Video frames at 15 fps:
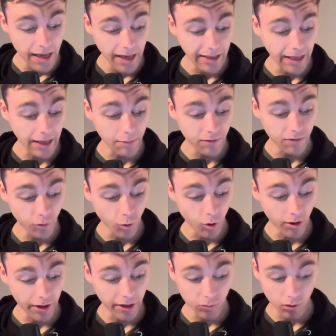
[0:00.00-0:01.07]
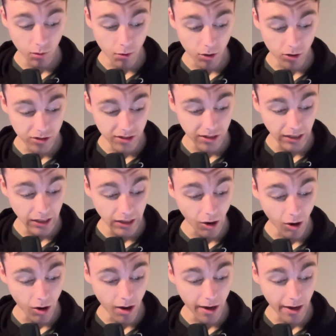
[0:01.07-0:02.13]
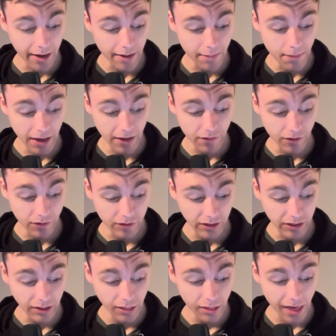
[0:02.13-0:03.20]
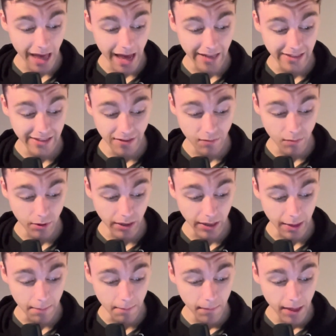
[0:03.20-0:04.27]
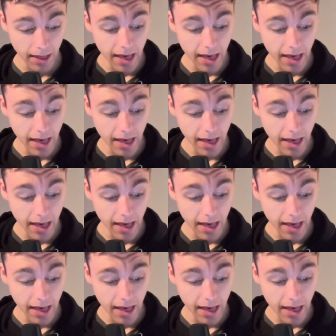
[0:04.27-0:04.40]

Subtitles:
Game 4 in Rimouski on May 15th at 7 p.m.